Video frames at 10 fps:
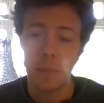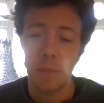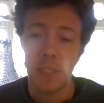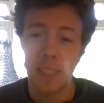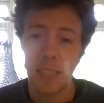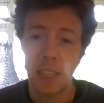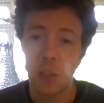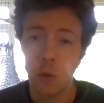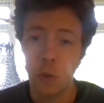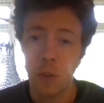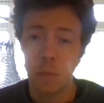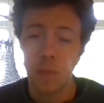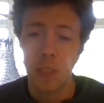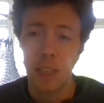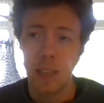to say the truth,
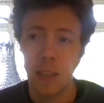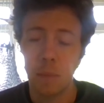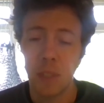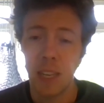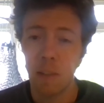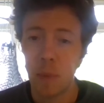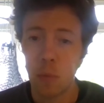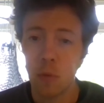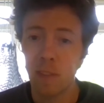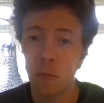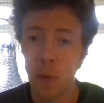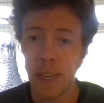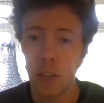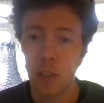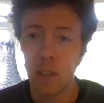and to love people even when
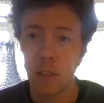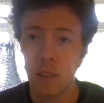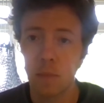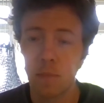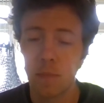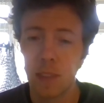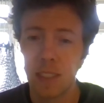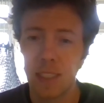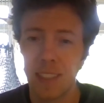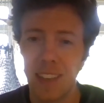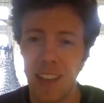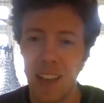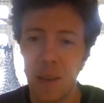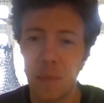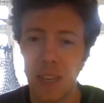it hurts.
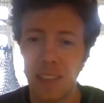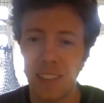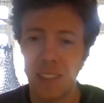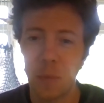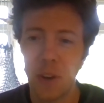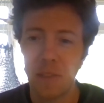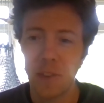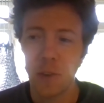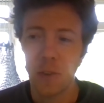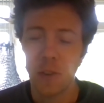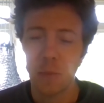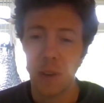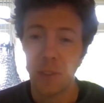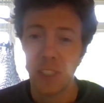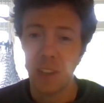Um, so pray for your pray
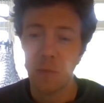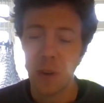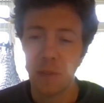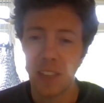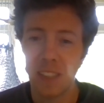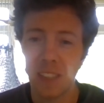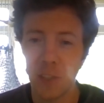for yourself, pray for others in the